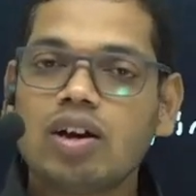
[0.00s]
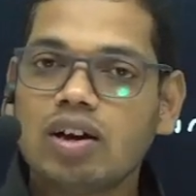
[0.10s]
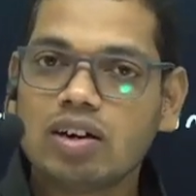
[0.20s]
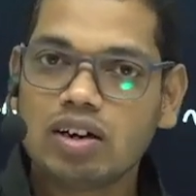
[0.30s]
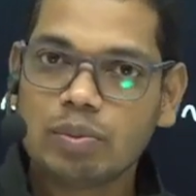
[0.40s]

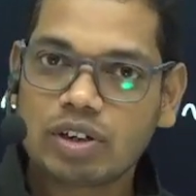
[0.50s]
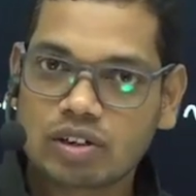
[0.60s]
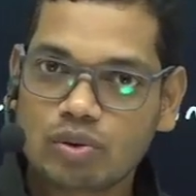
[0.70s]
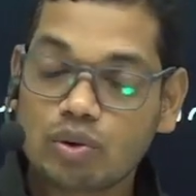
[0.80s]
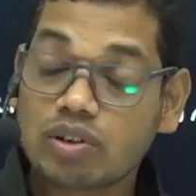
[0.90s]

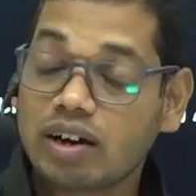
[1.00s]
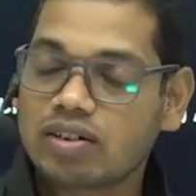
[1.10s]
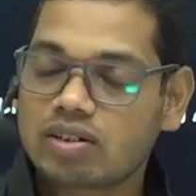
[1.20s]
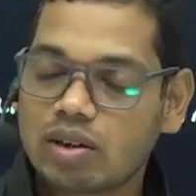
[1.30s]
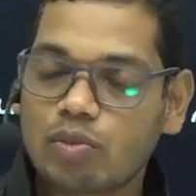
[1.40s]
limited growth and
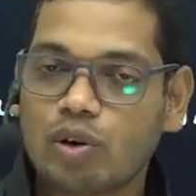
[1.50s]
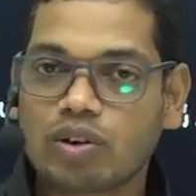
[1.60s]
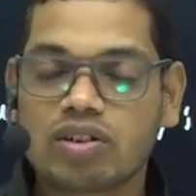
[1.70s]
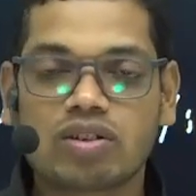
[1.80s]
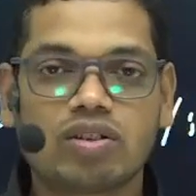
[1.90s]
some
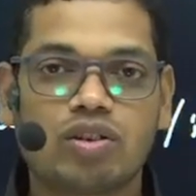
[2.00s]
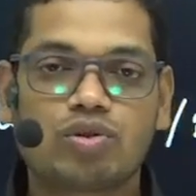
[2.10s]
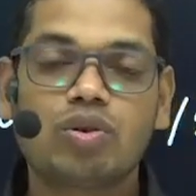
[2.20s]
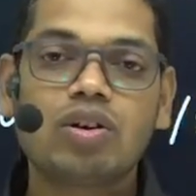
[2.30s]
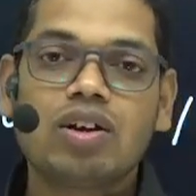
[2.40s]
organs they
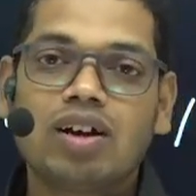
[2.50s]
show